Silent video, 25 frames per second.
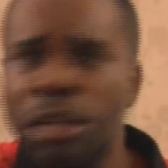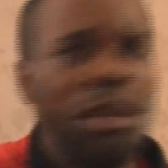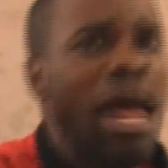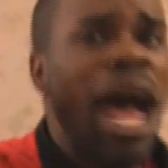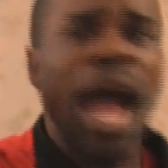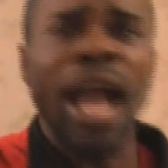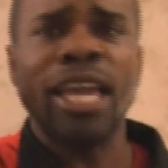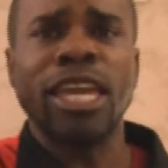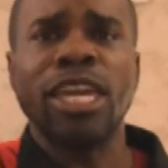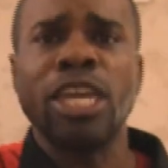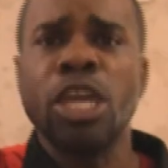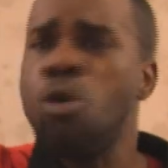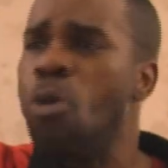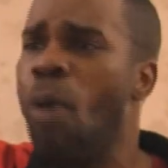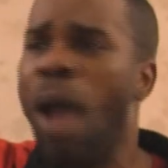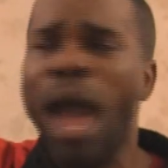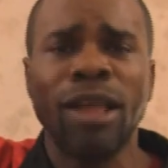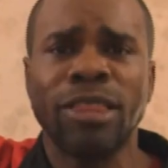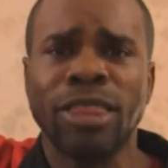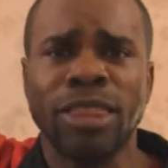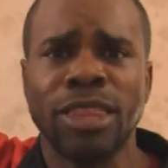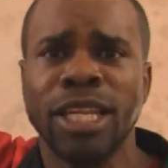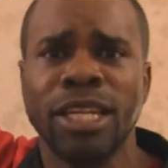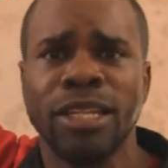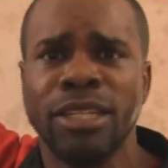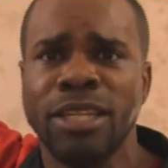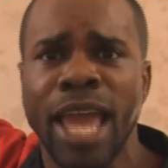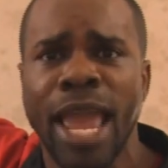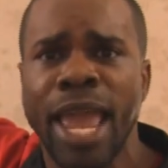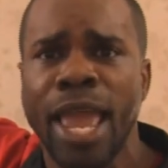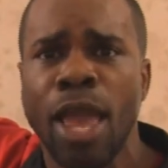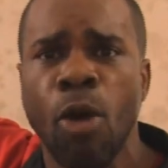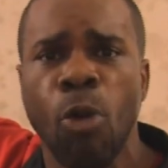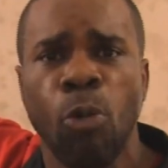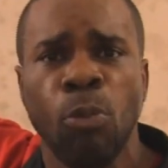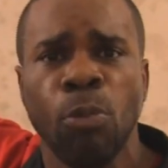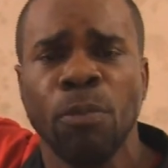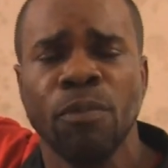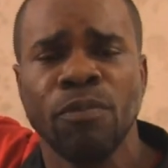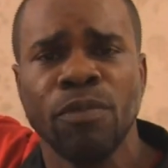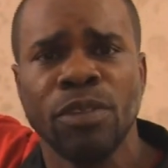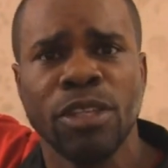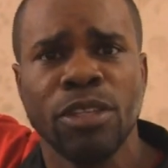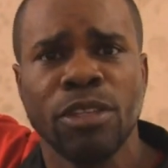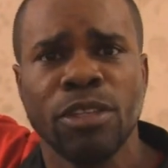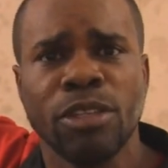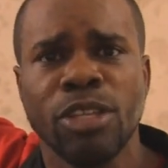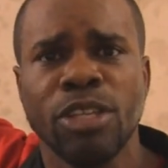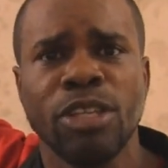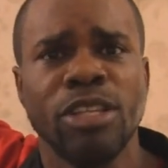knock you out the damn
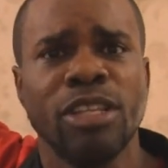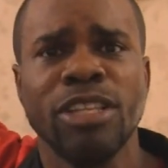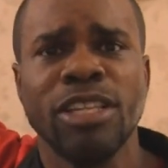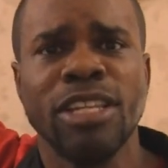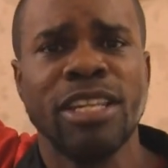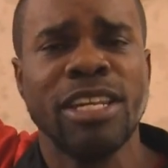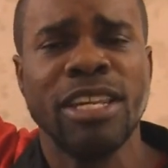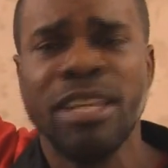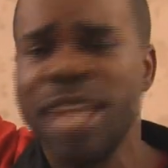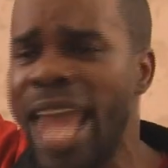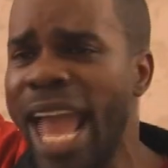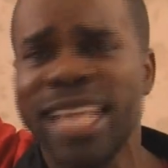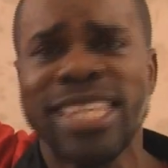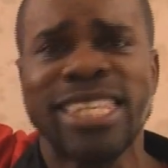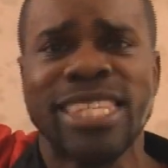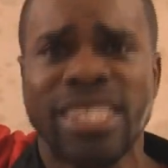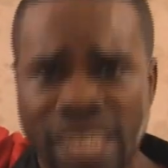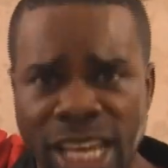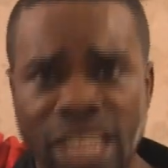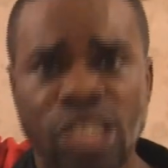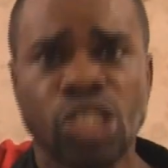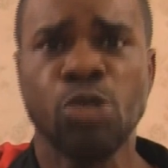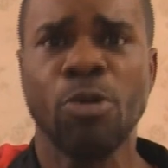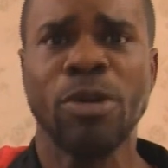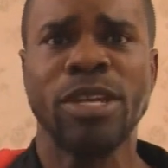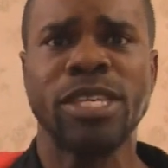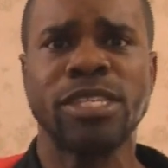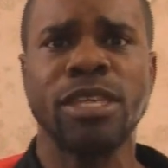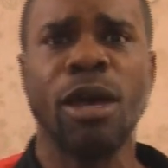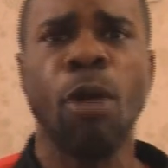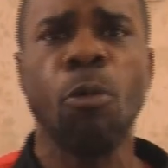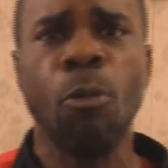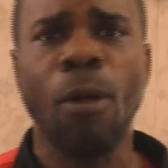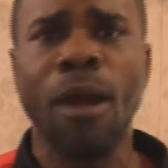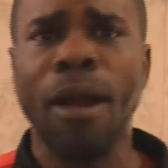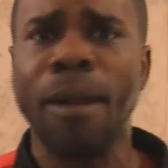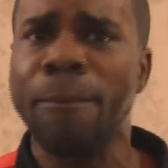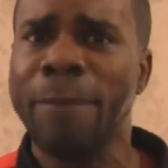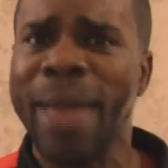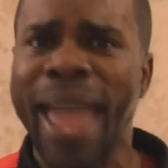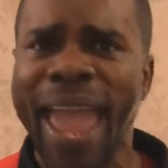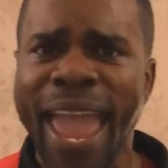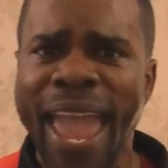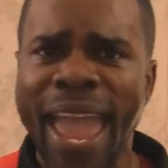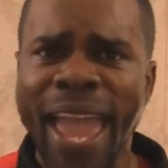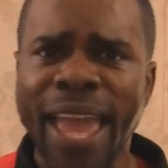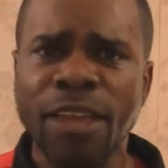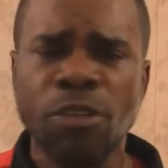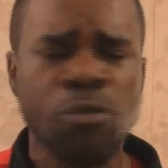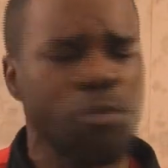next century somewhere,
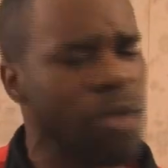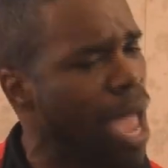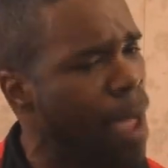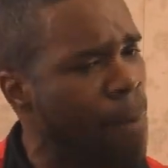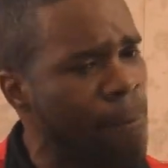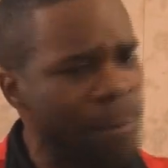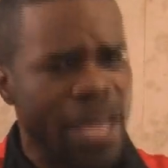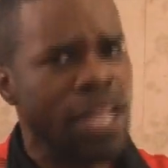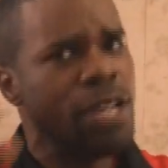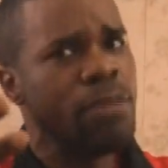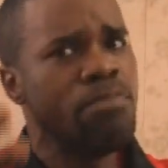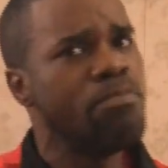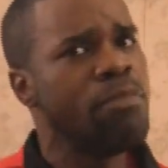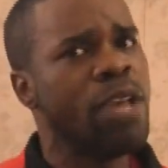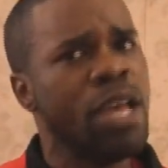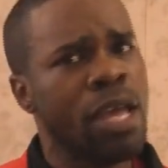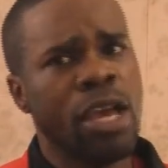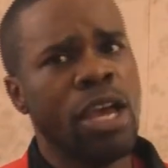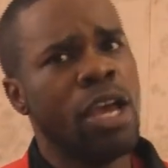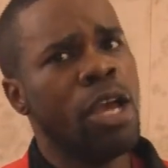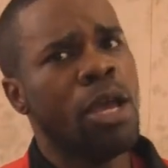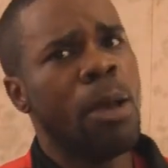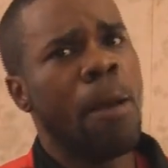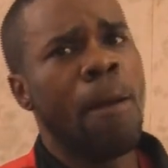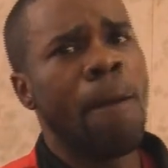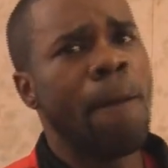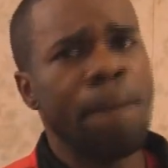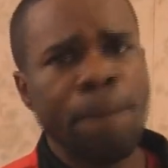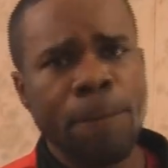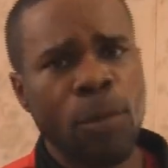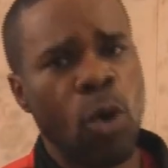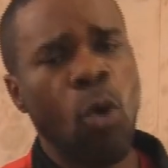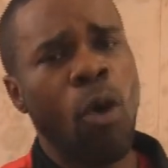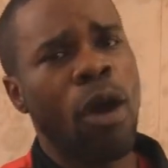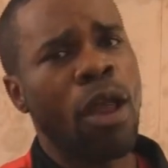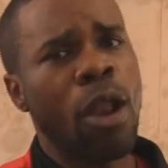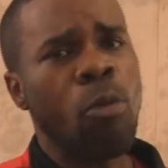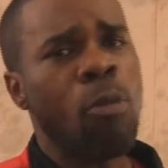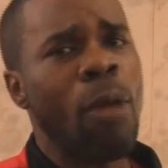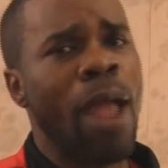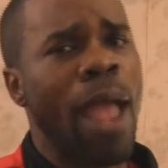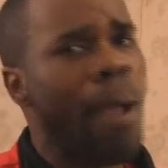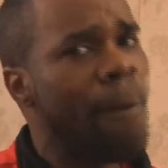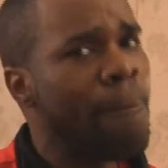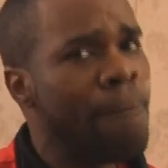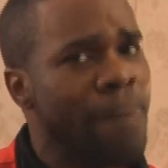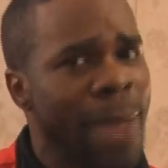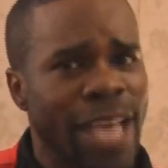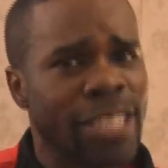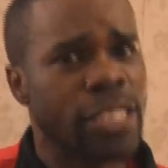man. You can't be going
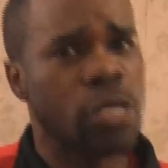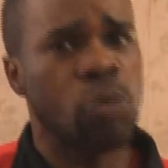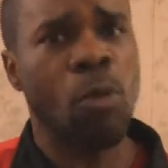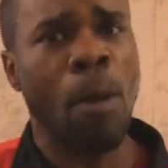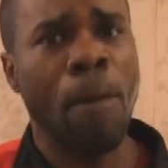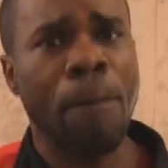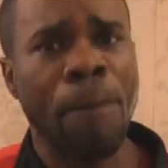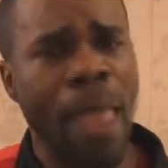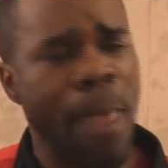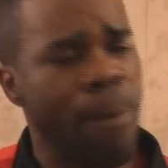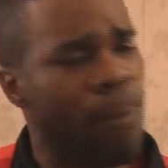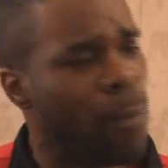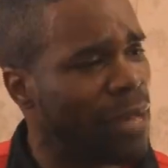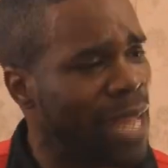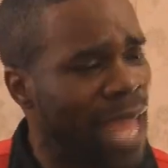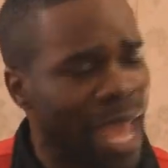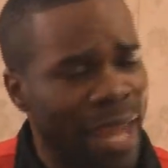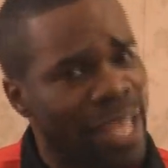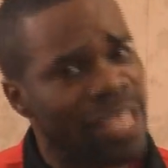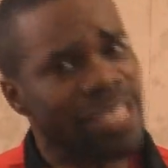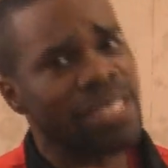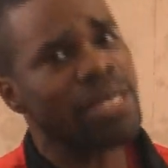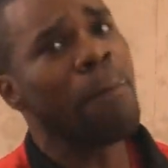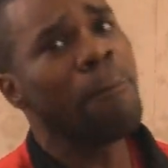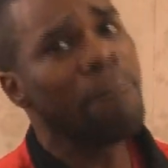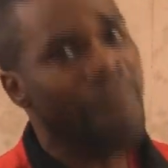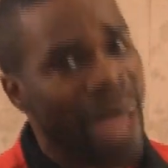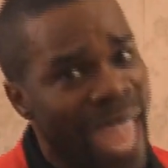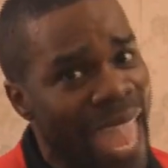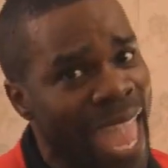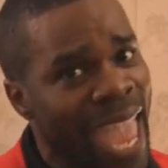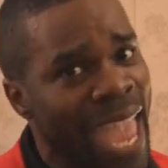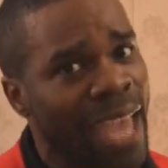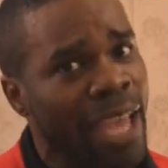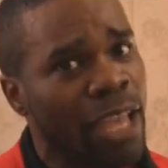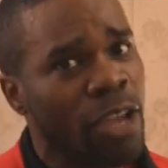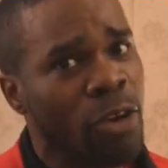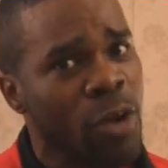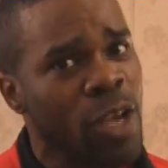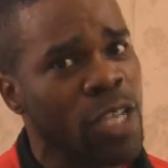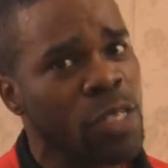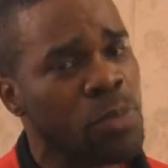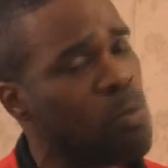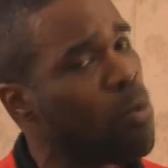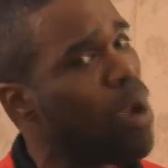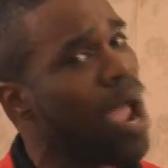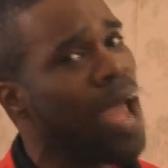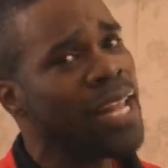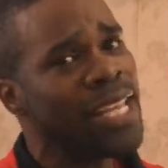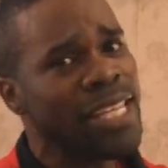around messing with people. Now, this is a man,
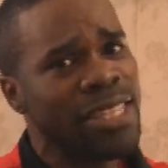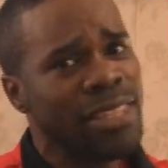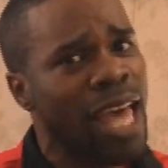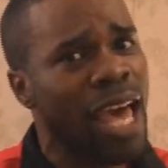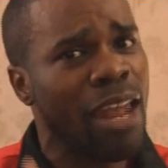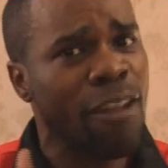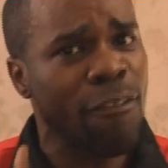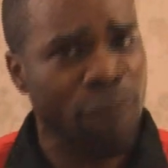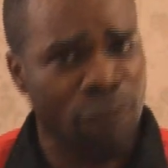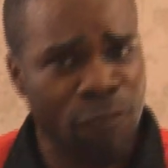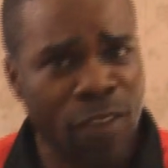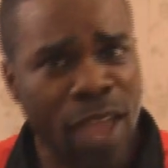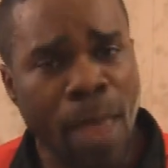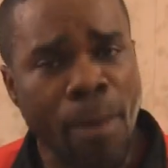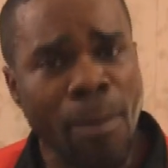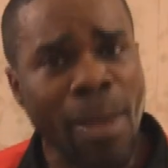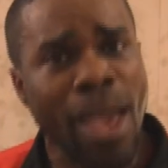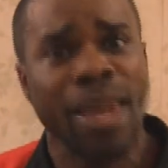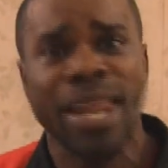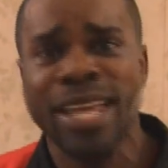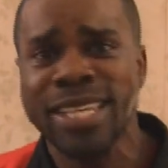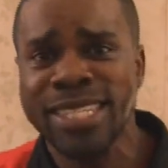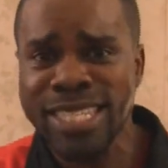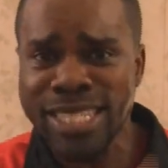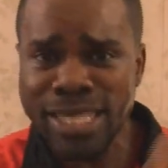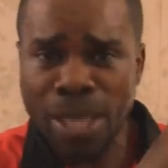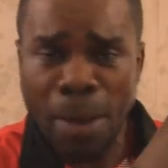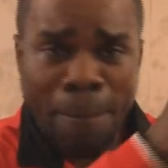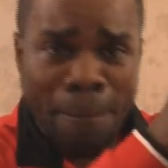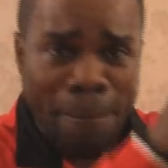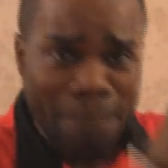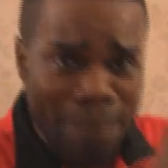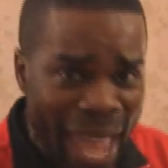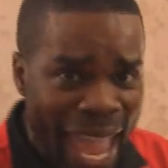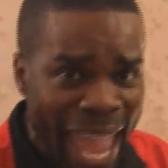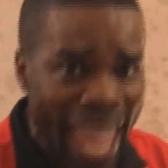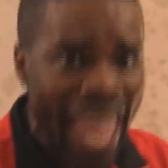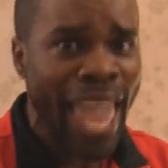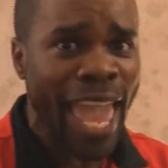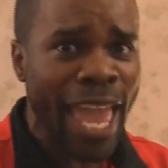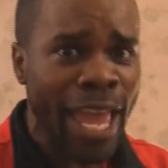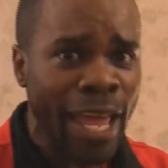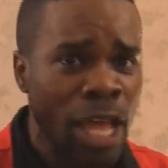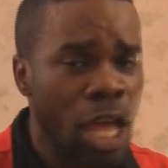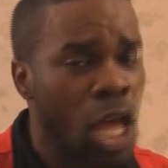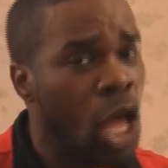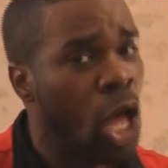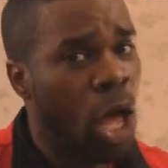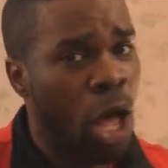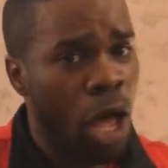Chris Brown. It's not a female. This is a
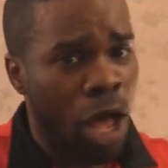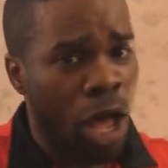man,